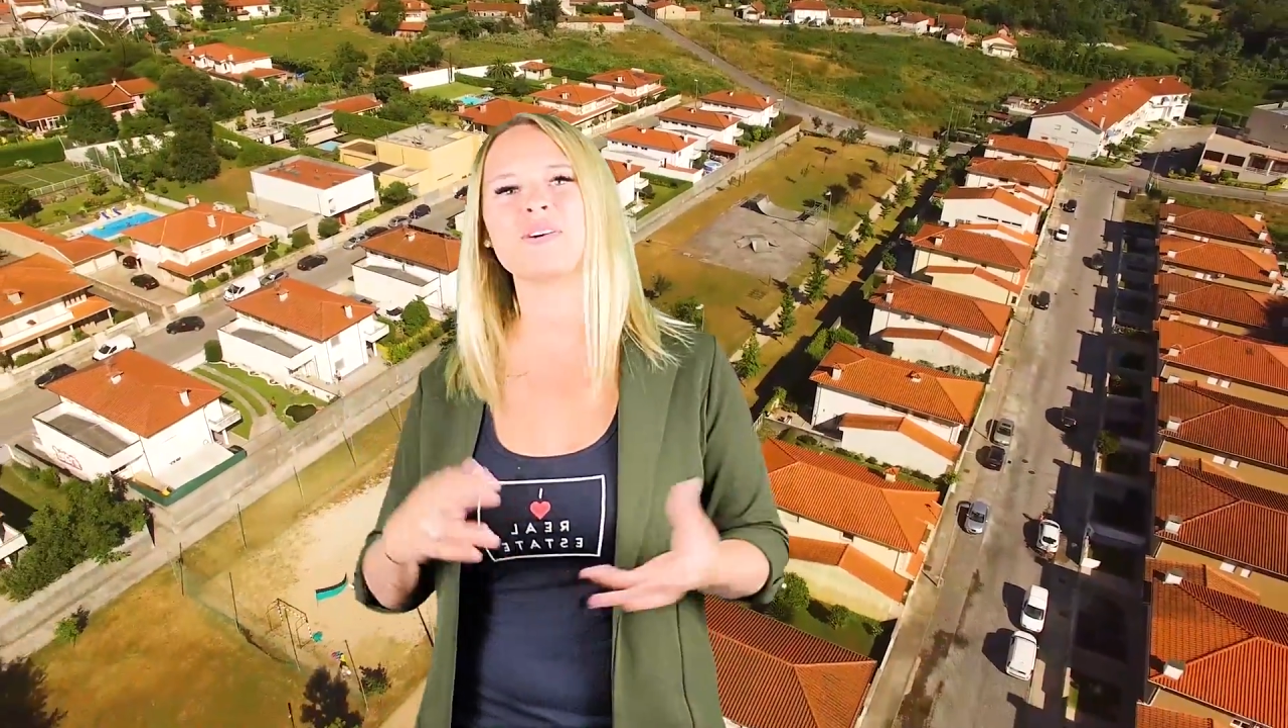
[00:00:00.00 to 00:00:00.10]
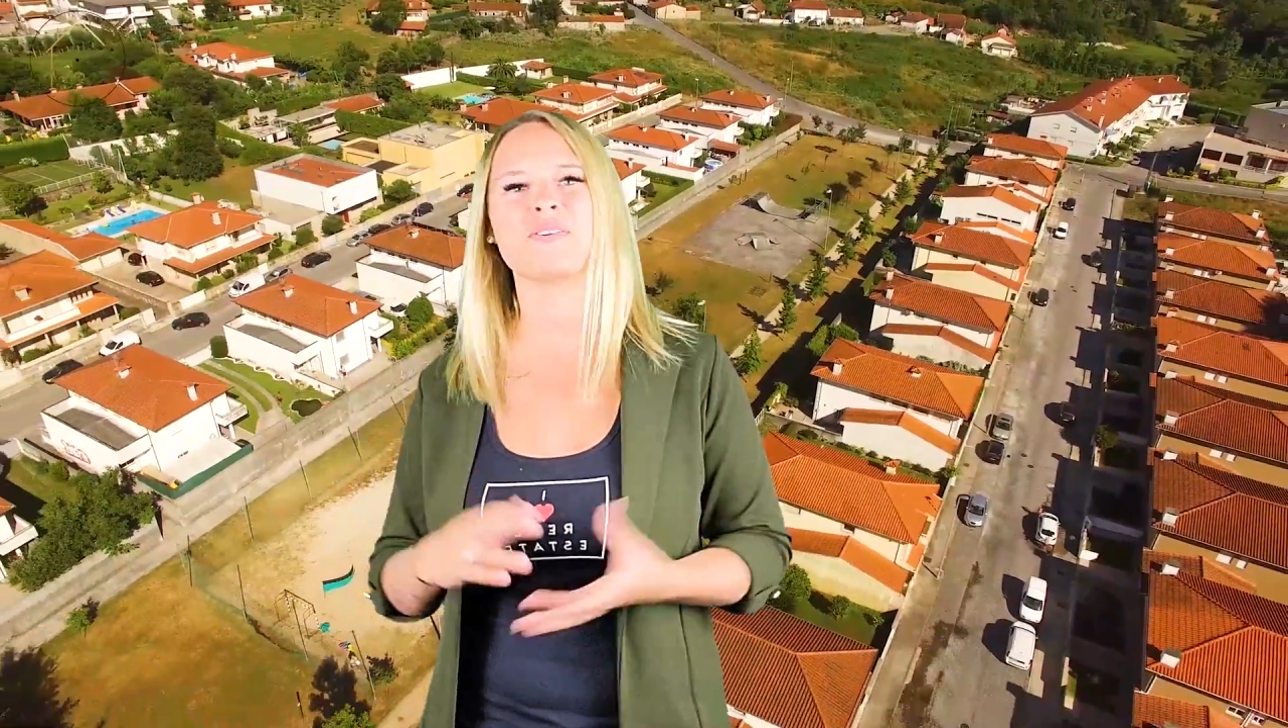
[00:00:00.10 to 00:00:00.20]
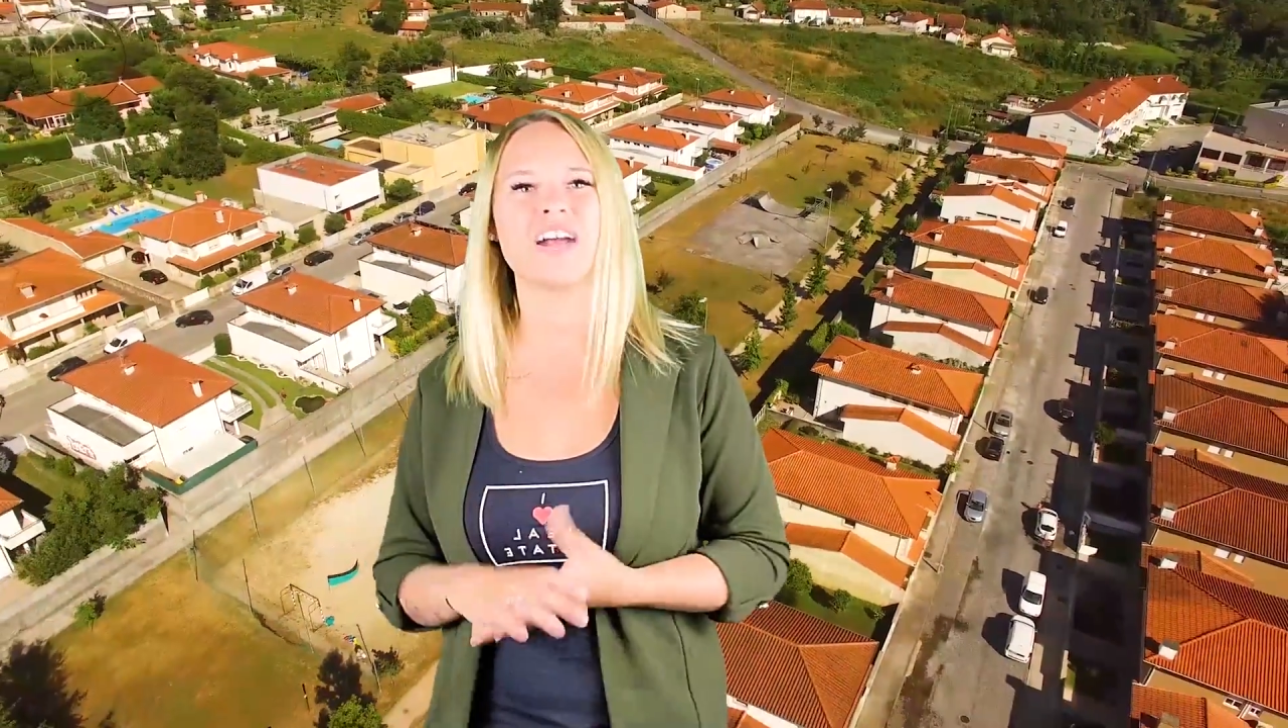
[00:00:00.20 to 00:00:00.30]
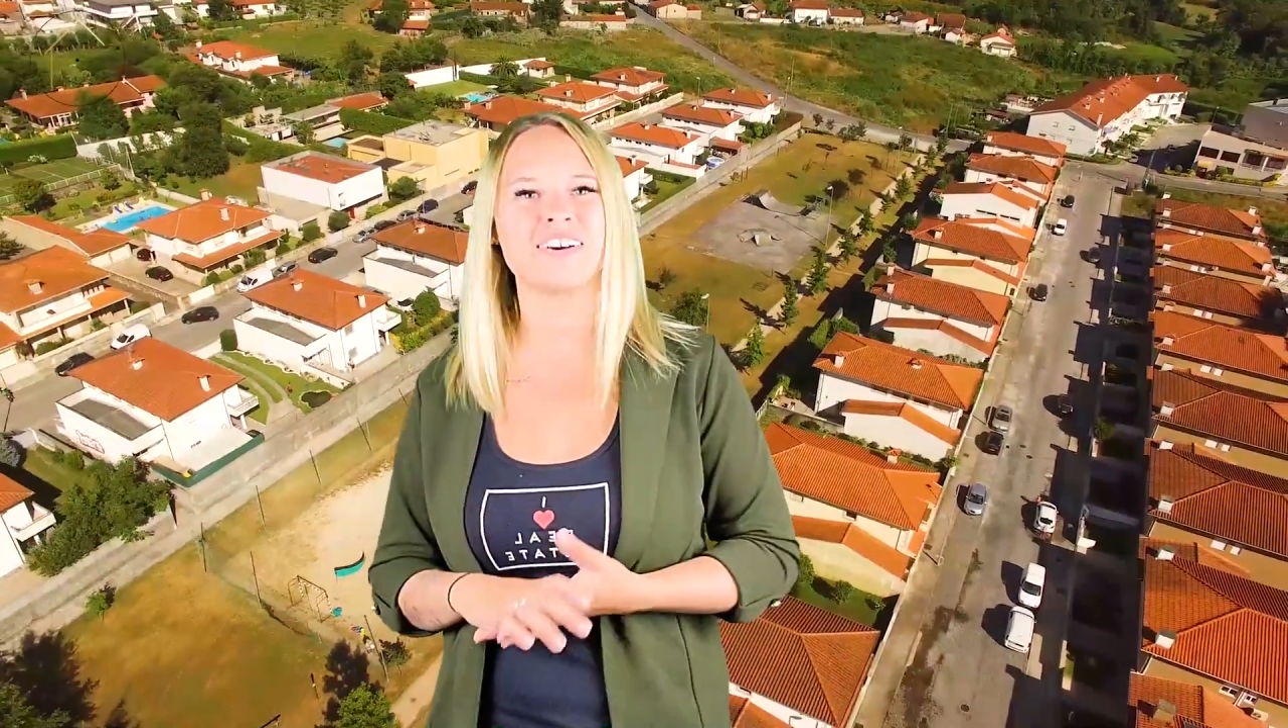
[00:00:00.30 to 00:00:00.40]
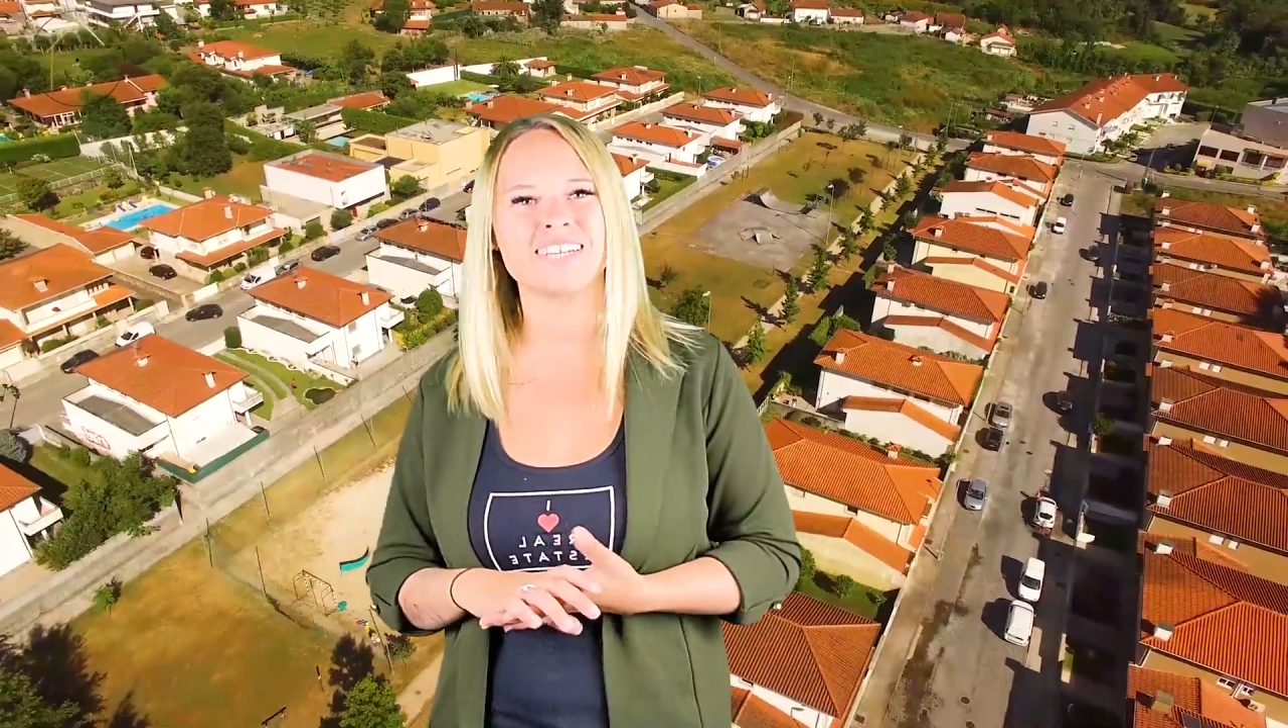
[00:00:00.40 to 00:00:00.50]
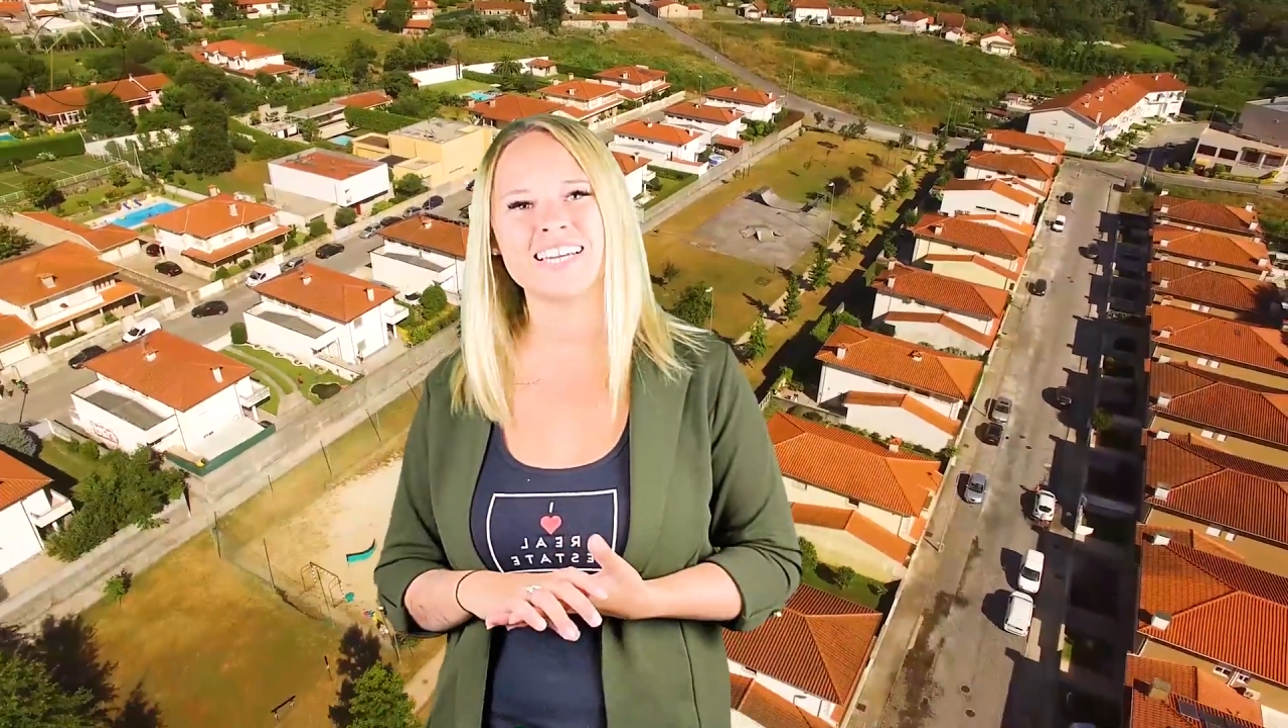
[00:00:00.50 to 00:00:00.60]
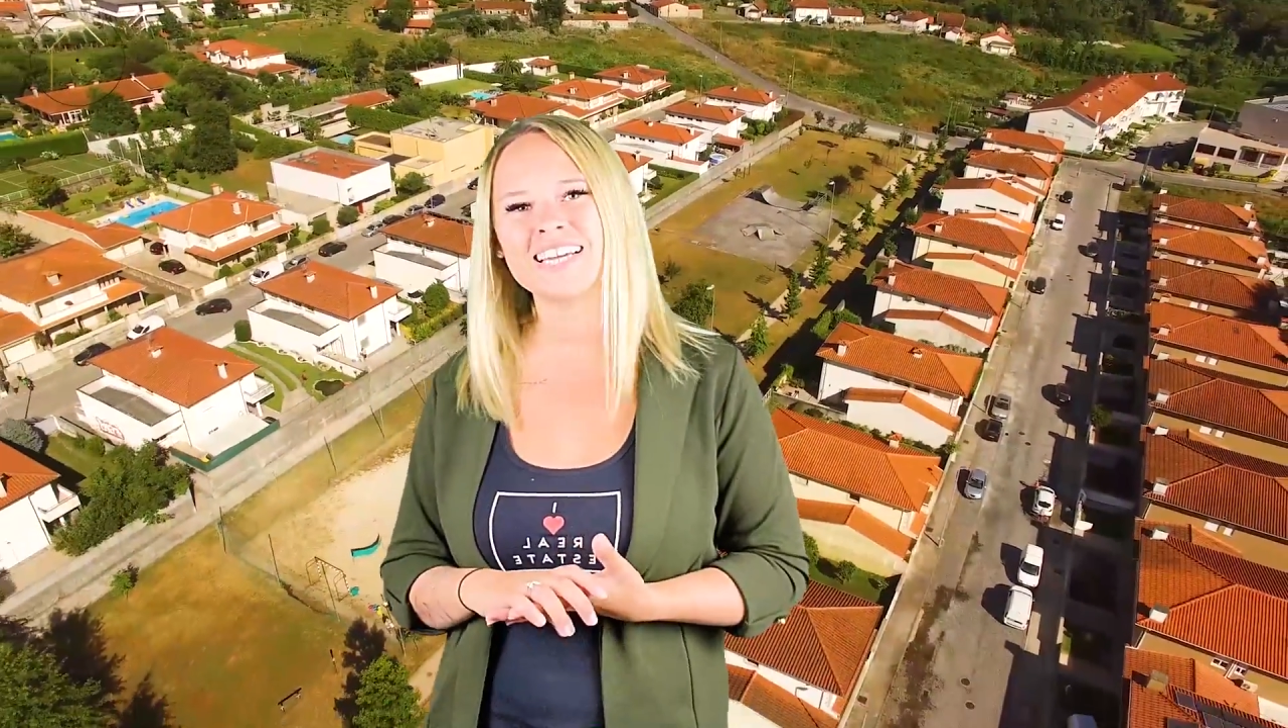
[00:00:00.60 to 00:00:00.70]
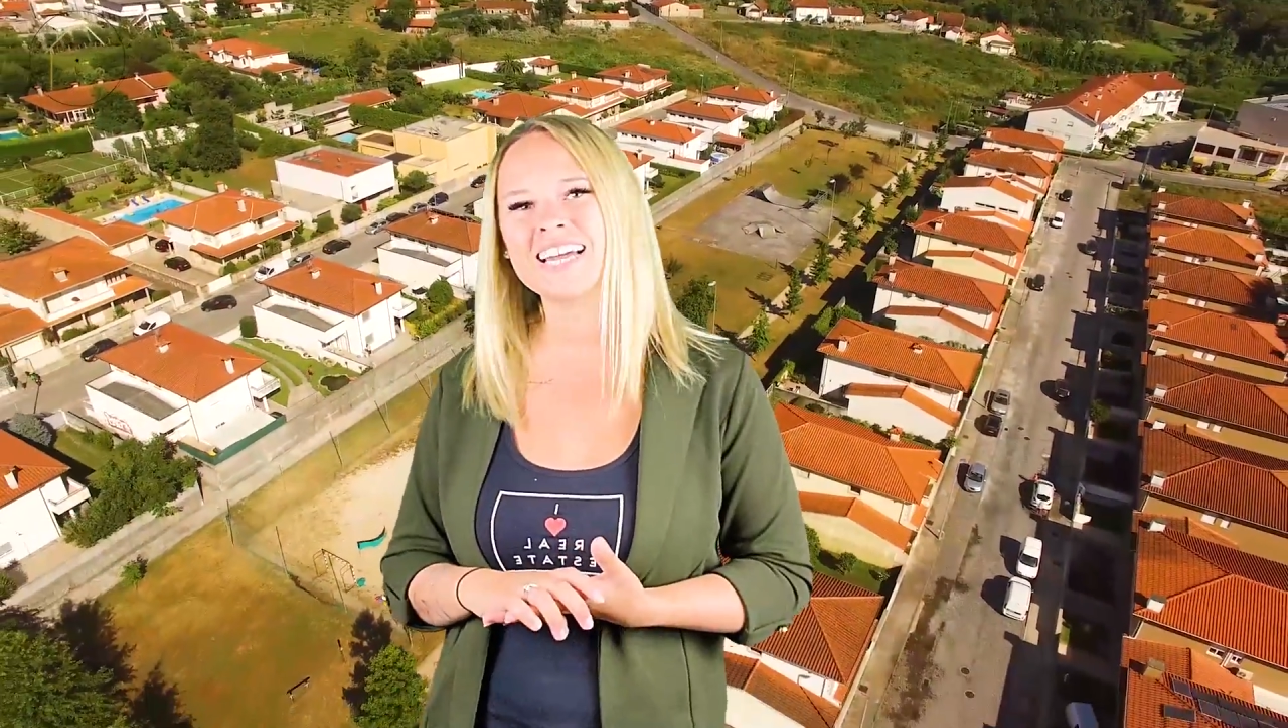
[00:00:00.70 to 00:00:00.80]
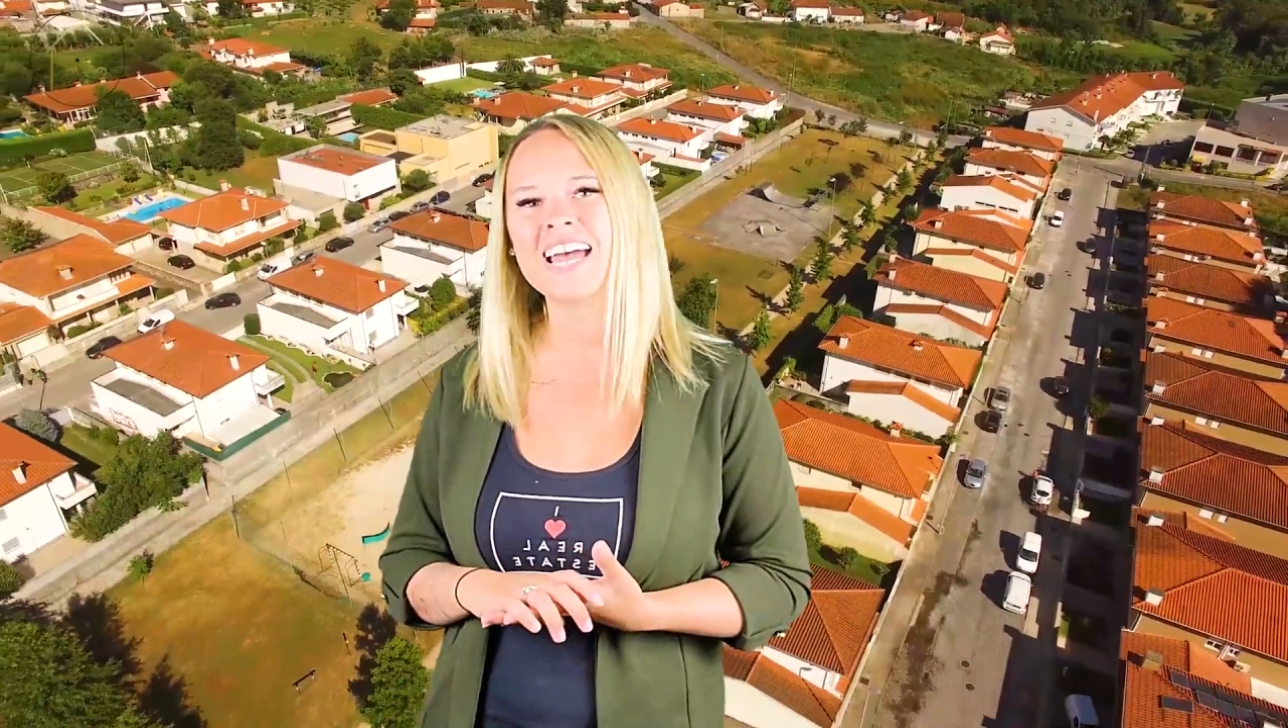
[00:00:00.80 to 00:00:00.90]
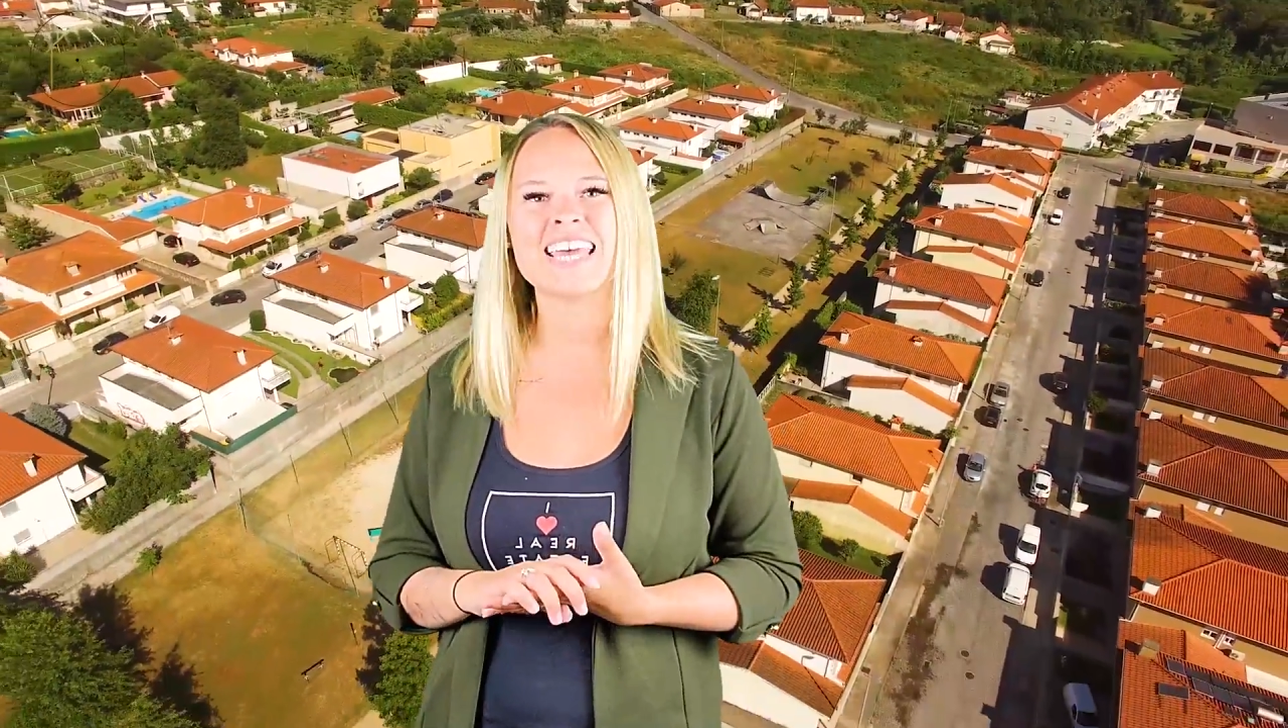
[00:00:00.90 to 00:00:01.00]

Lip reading: crowding